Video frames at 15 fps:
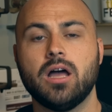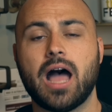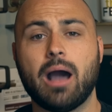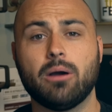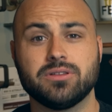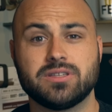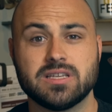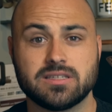
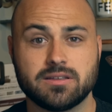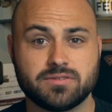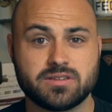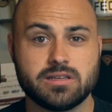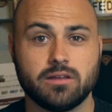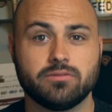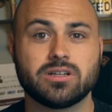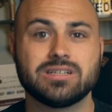ounces of
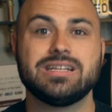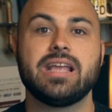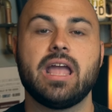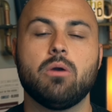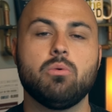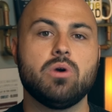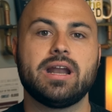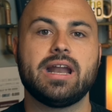silver to
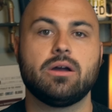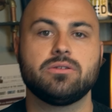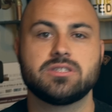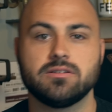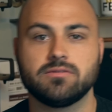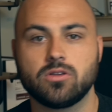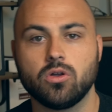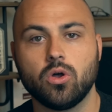get one ounce
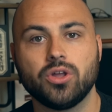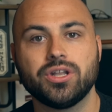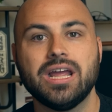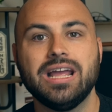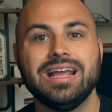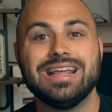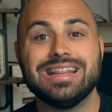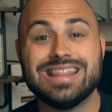of gold,
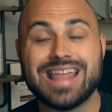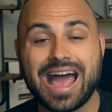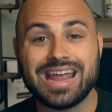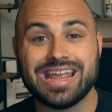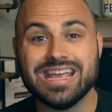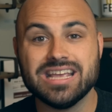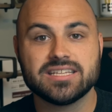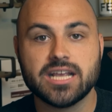that
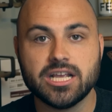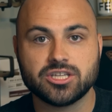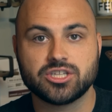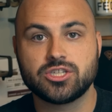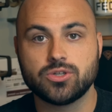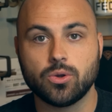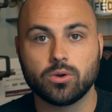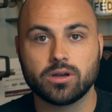is
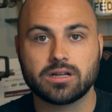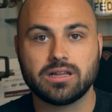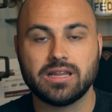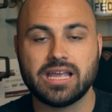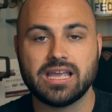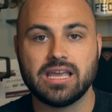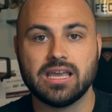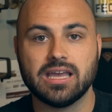
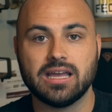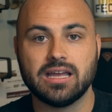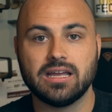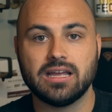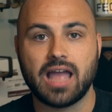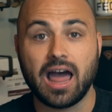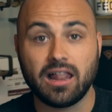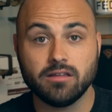historically
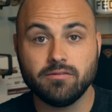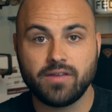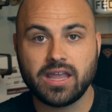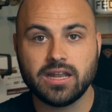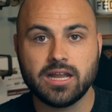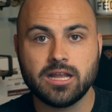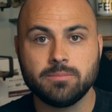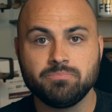
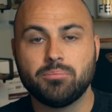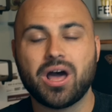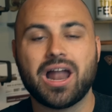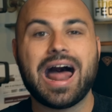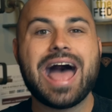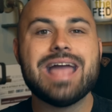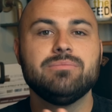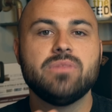elevated, but
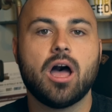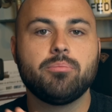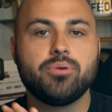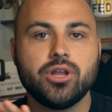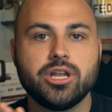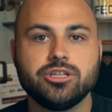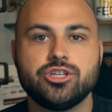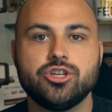I'm not
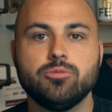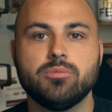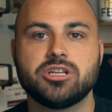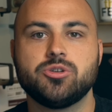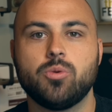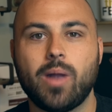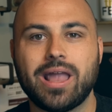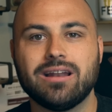putting too
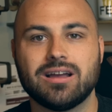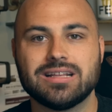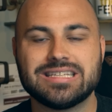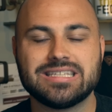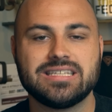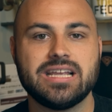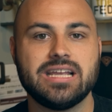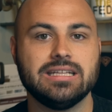much weight on
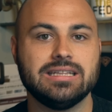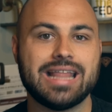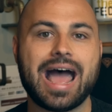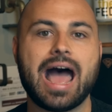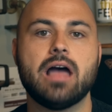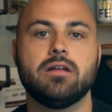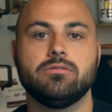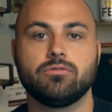seeing
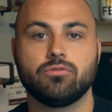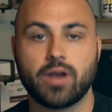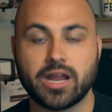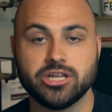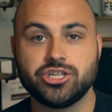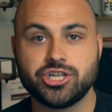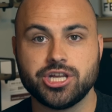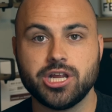that
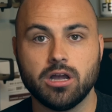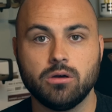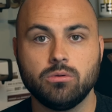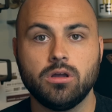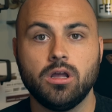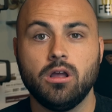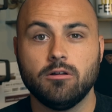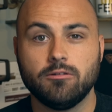
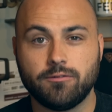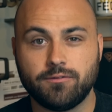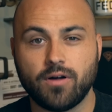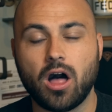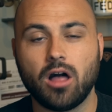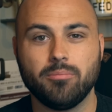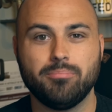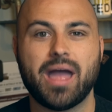ratio
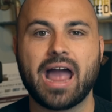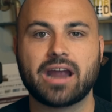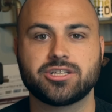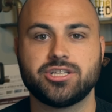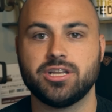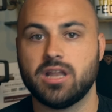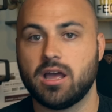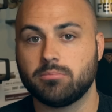fall back
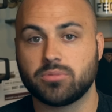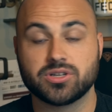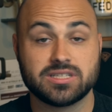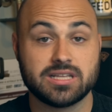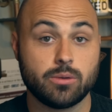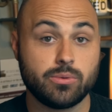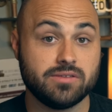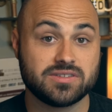to numbers
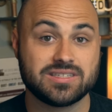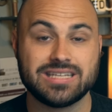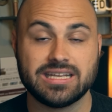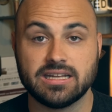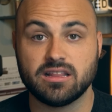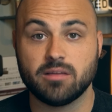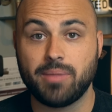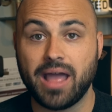that we've seen
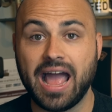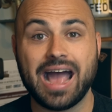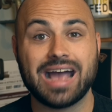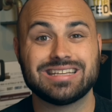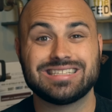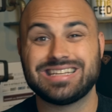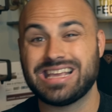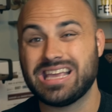in the
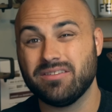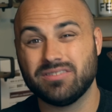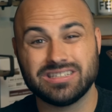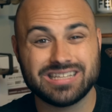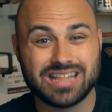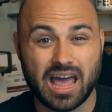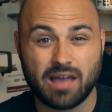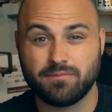past, even
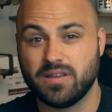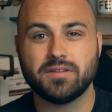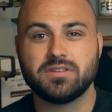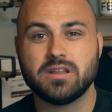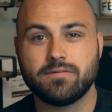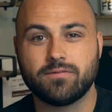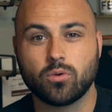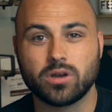to that
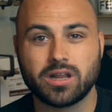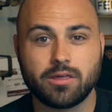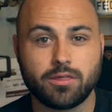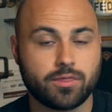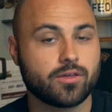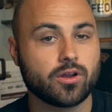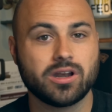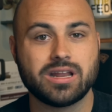fifty, forty,
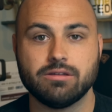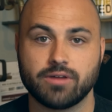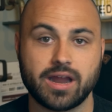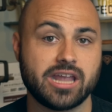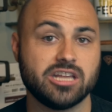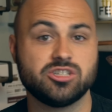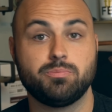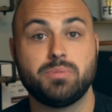thirty
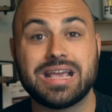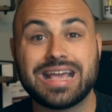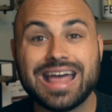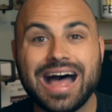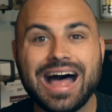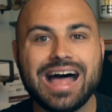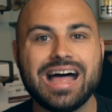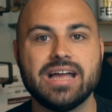range,
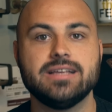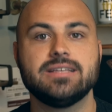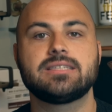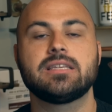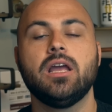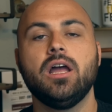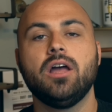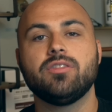because
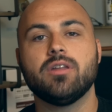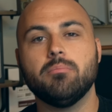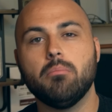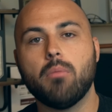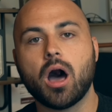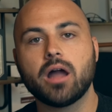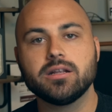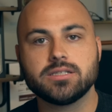the
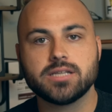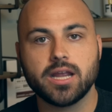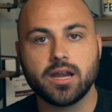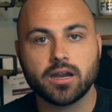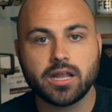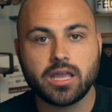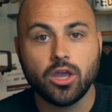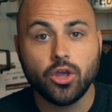
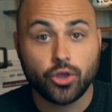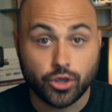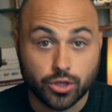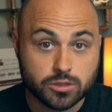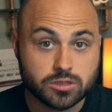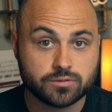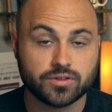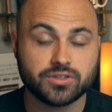monetary
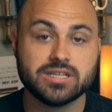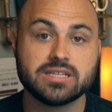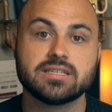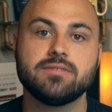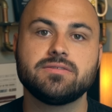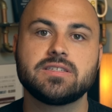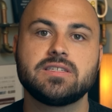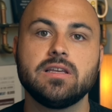usefulness
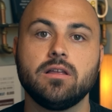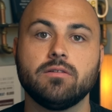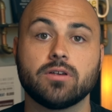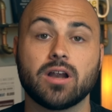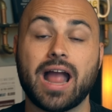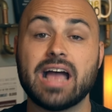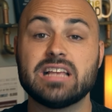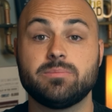of
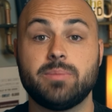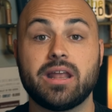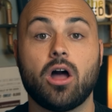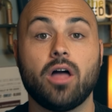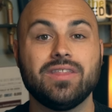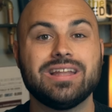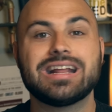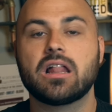silver has been
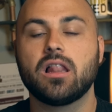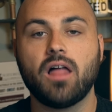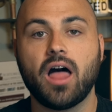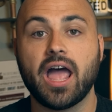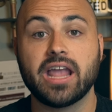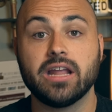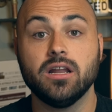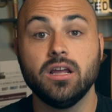on the
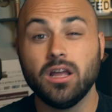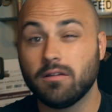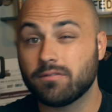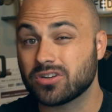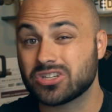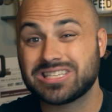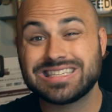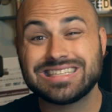decline
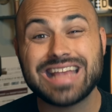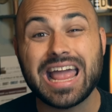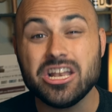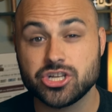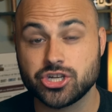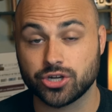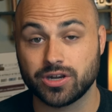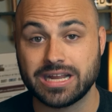for
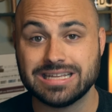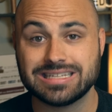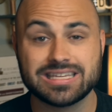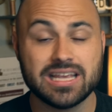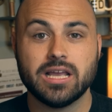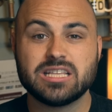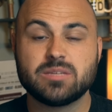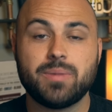centuries.
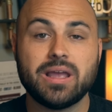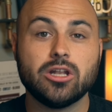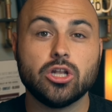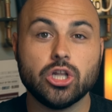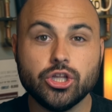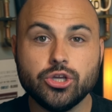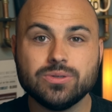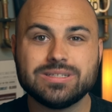It's been
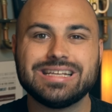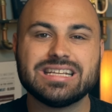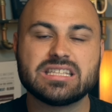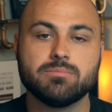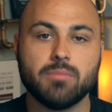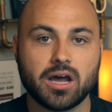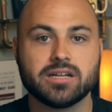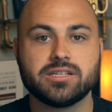losing its
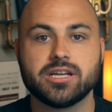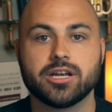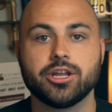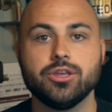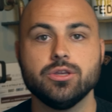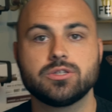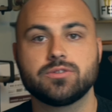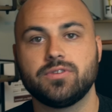monetary
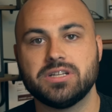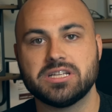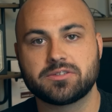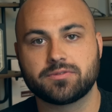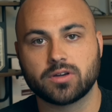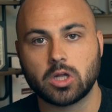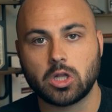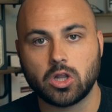usefulness
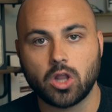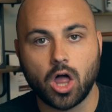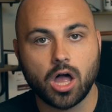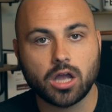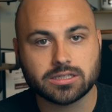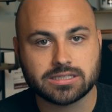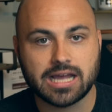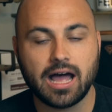for a
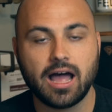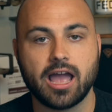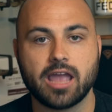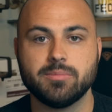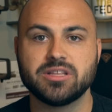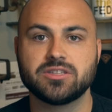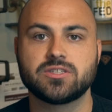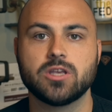long
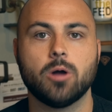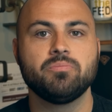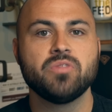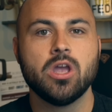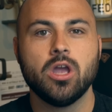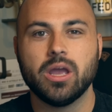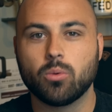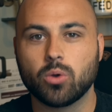time. And so
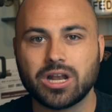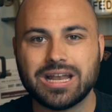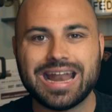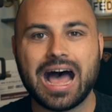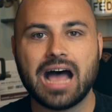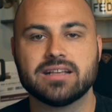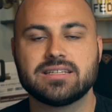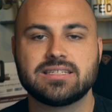we're not